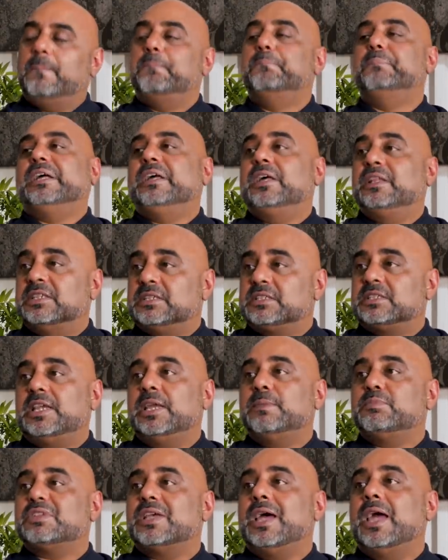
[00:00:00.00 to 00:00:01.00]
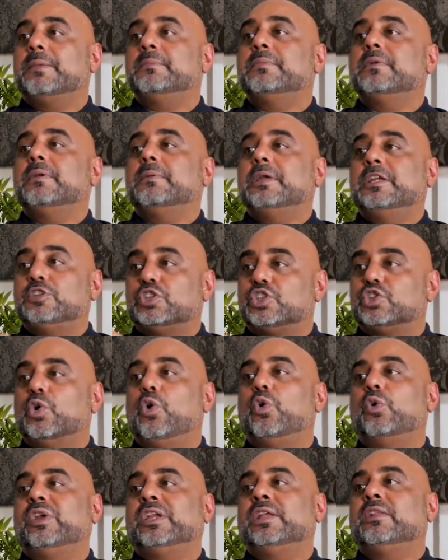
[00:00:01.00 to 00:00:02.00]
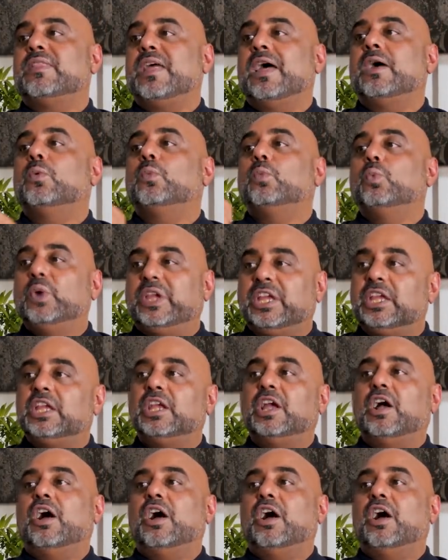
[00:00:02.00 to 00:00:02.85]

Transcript: but at the same time ensuring that we